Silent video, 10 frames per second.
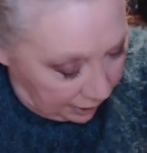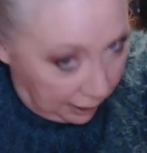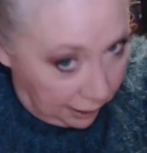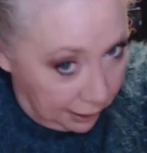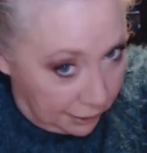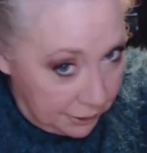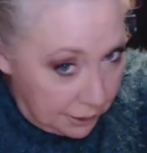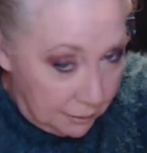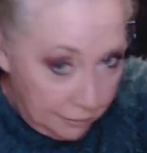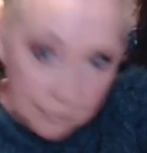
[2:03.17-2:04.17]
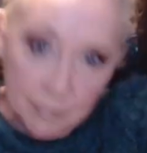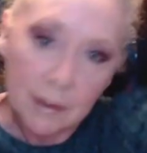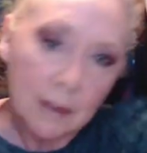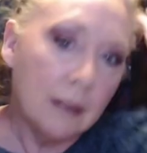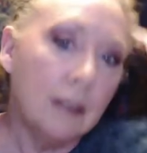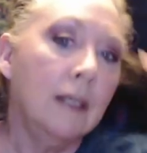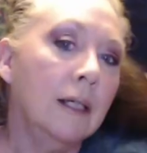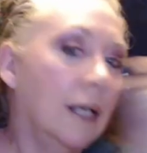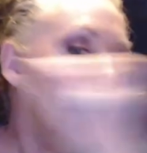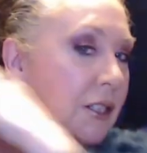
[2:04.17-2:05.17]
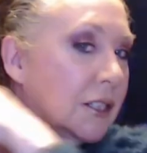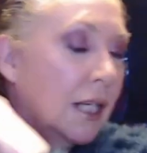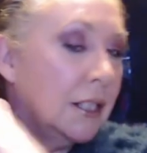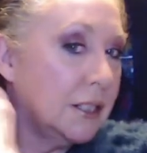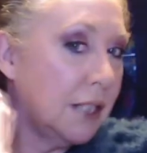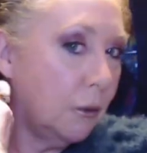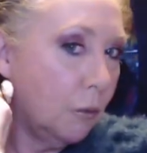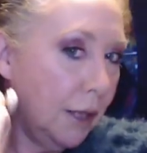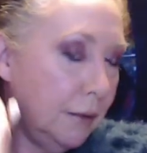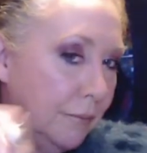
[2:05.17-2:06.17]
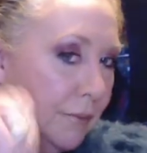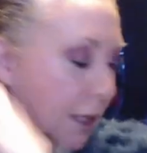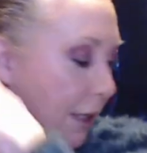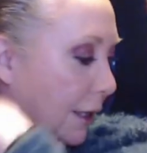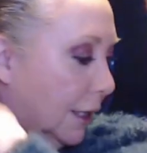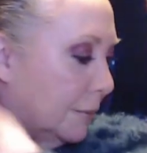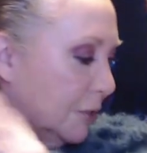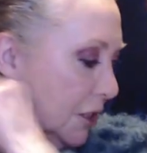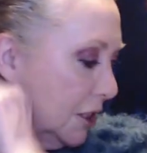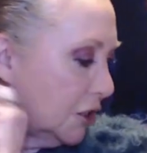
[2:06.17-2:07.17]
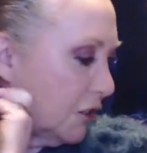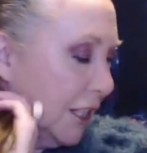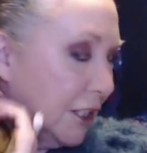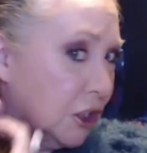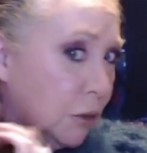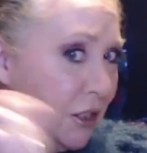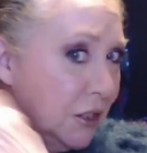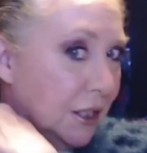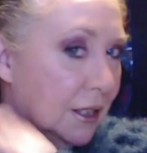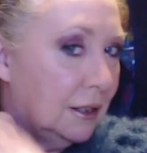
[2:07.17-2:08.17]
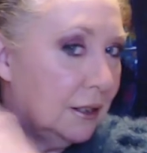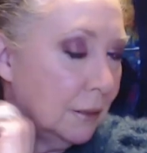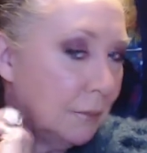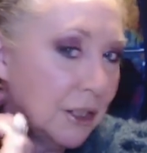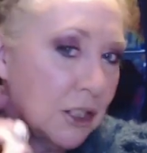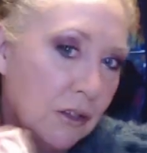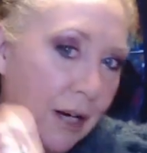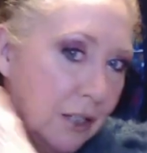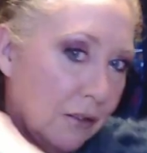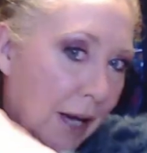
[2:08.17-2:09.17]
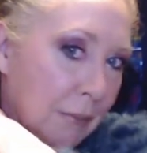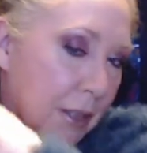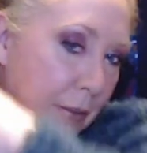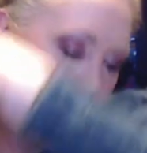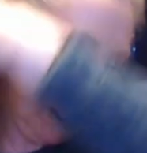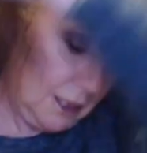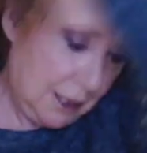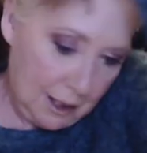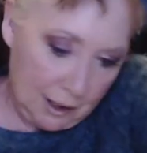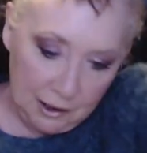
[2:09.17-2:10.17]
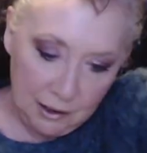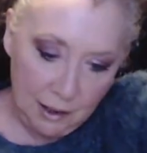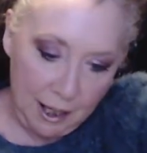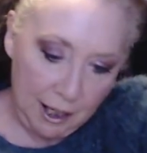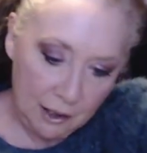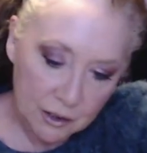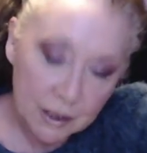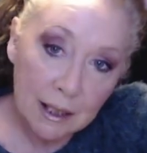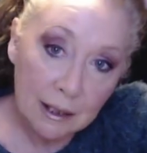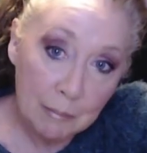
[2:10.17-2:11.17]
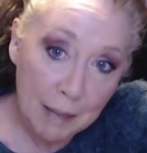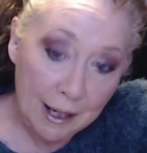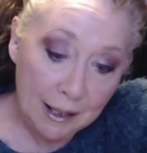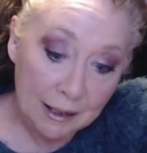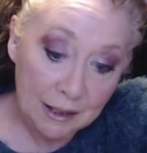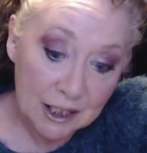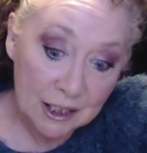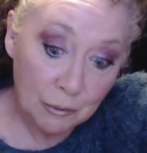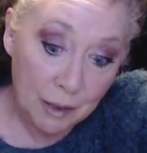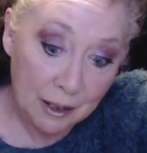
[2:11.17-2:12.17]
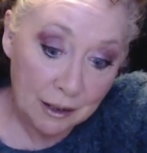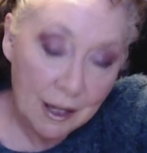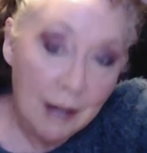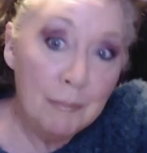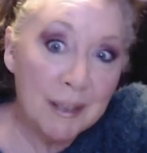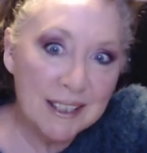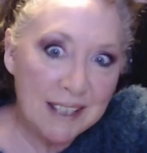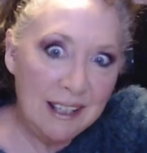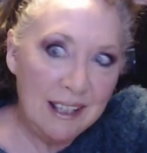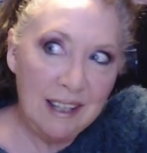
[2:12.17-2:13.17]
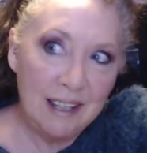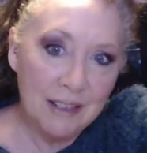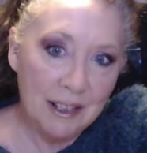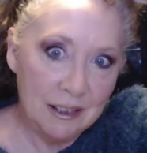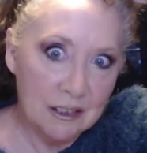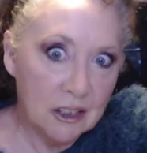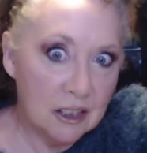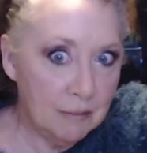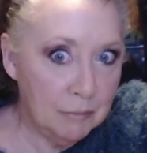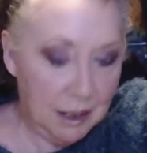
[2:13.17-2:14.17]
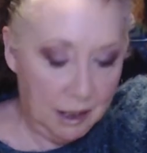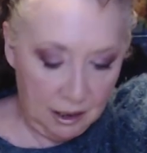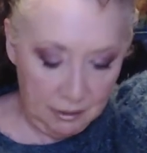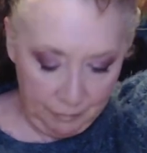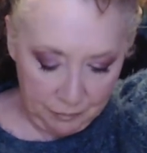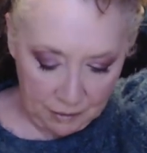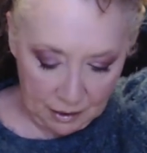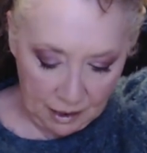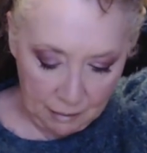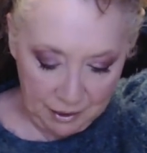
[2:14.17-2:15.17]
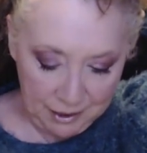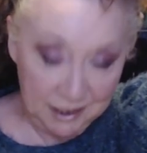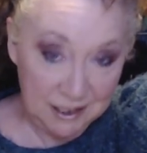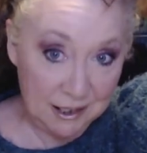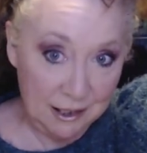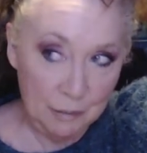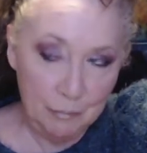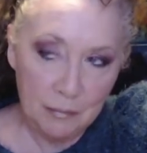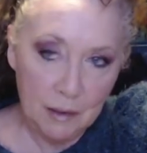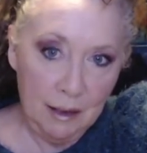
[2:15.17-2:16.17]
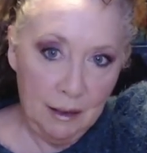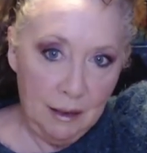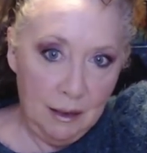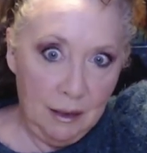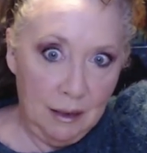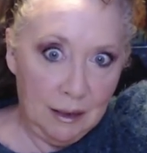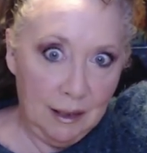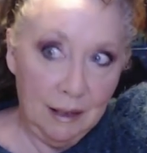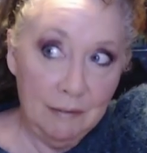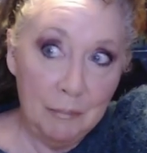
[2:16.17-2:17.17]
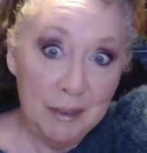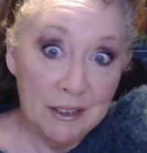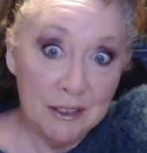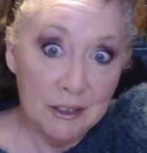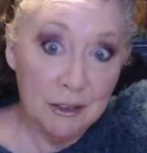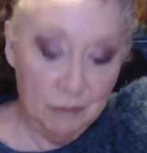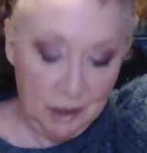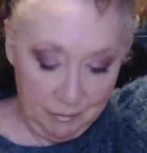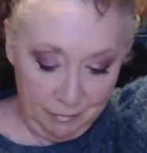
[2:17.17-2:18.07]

and I just kind of take one I'm just going to try to twist it a little bit to try to grab some of the little hairs in the back and this is where because I cut like nine inches off my hair a couple of nights ago yeah I haven't been to uh,